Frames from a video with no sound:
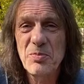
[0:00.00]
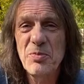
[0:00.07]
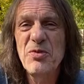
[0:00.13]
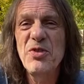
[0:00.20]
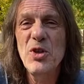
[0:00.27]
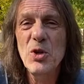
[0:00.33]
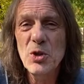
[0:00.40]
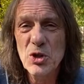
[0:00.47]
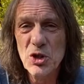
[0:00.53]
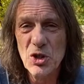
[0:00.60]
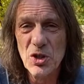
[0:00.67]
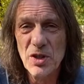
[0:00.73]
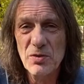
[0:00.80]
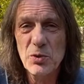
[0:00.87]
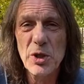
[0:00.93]

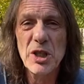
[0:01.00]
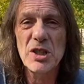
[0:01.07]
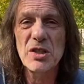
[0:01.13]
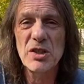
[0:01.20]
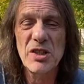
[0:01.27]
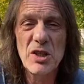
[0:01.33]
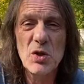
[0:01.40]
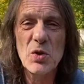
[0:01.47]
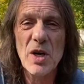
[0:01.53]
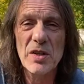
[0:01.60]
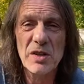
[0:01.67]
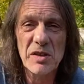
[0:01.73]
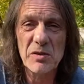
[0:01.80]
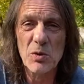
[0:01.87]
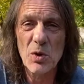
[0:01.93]
future, if we continue on
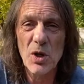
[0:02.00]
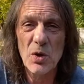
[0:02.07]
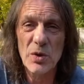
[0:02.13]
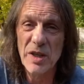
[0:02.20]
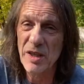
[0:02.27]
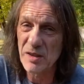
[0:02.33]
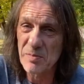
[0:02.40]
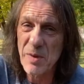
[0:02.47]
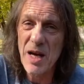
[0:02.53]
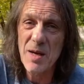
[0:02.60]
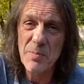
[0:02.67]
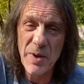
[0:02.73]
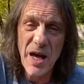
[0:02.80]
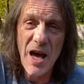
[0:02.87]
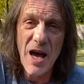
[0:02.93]
this road, is my
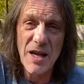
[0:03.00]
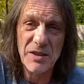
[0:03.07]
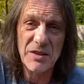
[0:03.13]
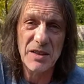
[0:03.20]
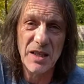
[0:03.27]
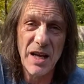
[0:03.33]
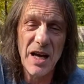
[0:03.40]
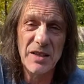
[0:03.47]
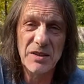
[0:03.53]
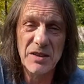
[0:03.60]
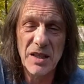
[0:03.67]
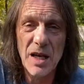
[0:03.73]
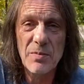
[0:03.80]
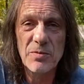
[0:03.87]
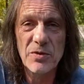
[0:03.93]
past that I
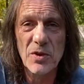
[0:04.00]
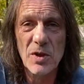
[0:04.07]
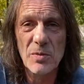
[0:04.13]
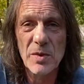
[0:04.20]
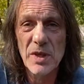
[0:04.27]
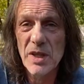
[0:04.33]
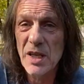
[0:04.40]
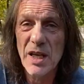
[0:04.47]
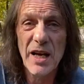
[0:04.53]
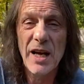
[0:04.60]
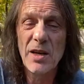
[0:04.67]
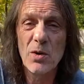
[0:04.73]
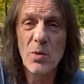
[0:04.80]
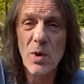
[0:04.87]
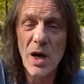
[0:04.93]
escaped from. And I
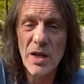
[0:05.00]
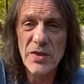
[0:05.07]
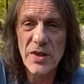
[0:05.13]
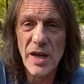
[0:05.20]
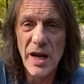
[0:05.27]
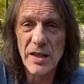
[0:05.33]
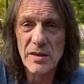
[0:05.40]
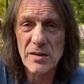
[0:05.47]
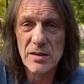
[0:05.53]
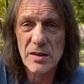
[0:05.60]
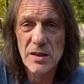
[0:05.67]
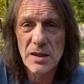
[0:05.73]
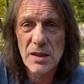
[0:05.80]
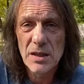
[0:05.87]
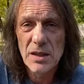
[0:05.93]
don't want that.
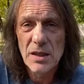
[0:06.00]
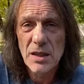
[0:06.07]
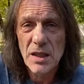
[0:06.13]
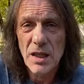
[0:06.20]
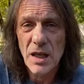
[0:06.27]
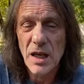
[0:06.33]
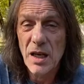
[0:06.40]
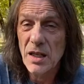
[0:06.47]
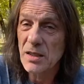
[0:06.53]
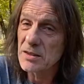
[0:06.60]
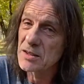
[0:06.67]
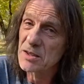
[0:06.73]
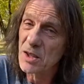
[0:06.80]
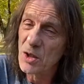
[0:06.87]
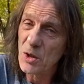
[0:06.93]

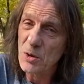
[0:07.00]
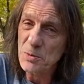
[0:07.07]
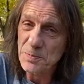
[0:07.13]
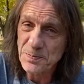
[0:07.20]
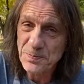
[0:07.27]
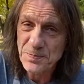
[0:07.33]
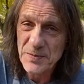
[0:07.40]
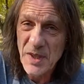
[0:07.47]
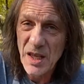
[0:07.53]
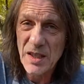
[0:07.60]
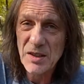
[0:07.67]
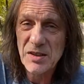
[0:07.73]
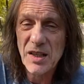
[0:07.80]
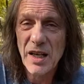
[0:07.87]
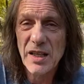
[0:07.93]
So I
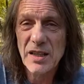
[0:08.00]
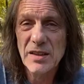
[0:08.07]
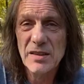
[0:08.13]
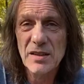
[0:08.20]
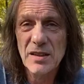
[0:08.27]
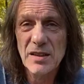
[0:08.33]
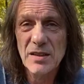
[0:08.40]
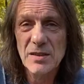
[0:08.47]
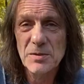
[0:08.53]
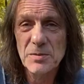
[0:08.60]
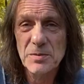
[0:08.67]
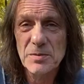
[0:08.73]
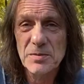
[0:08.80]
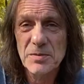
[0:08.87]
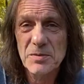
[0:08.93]
decided
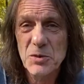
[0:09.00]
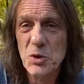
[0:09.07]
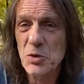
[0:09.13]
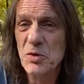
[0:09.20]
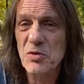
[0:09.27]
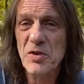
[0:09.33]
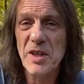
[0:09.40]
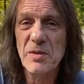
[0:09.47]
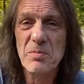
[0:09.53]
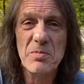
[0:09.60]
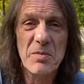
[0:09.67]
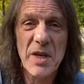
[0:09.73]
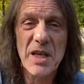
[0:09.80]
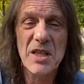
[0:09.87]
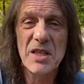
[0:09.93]
if I
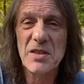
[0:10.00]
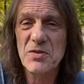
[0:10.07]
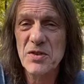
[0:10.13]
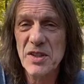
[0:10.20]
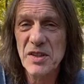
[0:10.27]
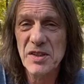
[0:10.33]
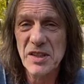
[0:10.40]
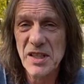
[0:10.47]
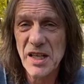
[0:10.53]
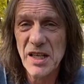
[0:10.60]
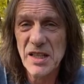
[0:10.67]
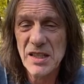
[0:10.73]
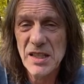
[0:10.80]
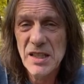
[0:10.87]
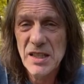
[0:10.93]
make a difference
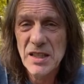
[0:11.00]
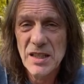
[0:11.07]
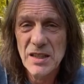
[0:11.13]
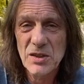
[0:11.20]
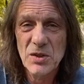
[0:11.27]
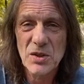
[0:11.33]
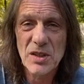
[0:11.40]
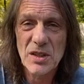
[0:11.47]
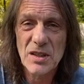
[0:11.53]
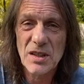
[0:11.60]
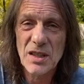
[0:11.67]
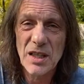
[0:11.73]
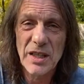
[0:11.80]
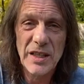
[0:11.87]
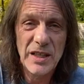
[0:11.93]
again, I took a
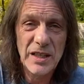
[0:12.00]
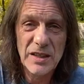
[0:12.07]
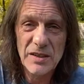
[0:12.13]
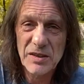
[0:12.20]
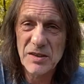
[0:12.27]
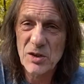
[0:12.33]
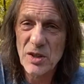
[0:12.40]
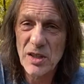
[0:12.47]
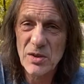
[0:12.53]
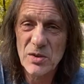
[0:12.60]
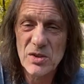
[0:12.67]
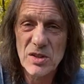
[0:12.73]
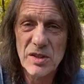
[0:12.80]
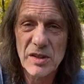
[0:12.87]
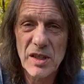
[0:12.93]
hiatus, tried to
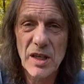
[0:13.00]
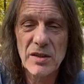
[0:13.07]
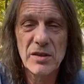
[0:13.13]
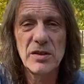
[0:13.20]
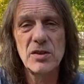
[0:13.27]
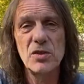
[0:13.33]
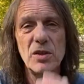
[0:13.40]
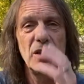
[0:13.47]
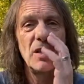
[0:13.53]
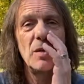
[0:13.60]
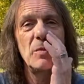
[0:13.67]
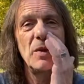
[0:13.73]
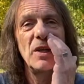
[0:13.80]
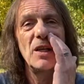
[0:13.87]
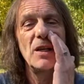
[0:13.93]
just concentrate on
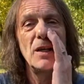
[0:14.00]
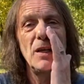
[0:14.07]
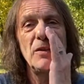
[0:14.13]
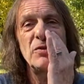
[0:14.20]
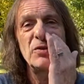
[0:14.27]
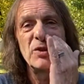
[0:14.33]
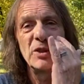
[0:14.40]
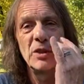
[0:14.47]
my life.